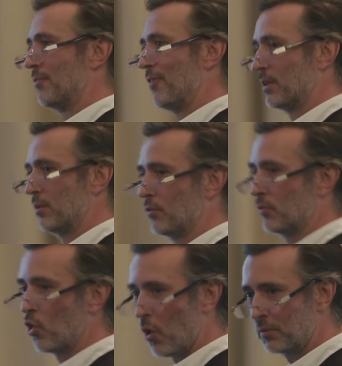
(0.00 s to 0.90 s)

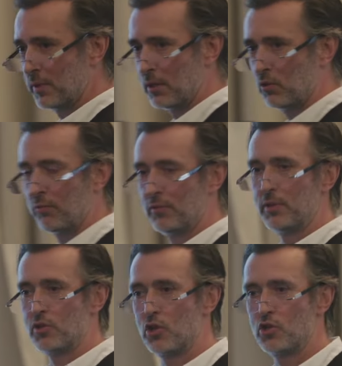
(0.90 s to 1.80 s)
effective content of the
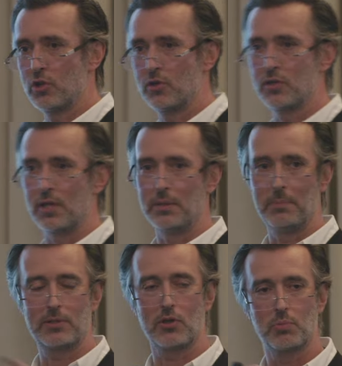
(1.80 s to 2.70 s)
decisions and the
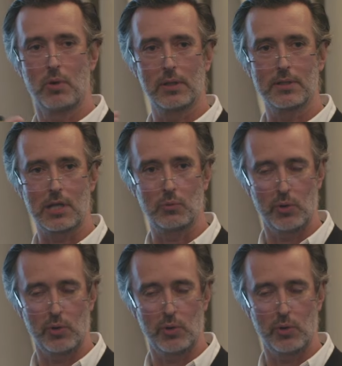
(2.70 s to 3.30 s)
business models that